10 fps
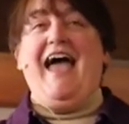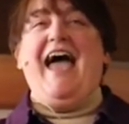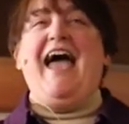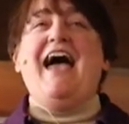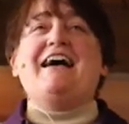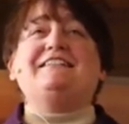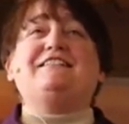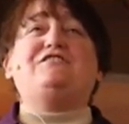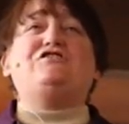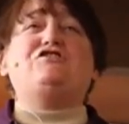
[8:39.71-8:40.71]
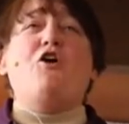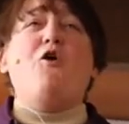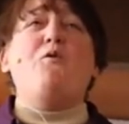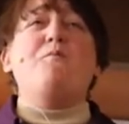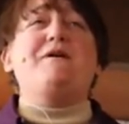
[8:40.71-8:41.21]
had
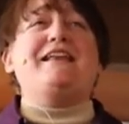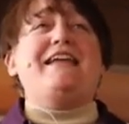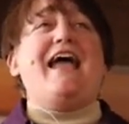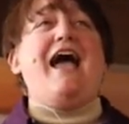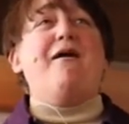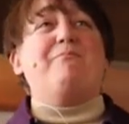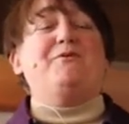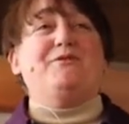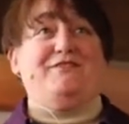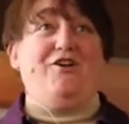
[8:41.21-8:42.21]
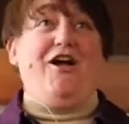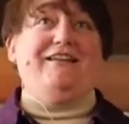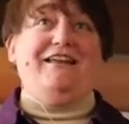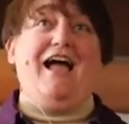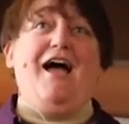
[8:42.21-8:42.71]
so many apples on it.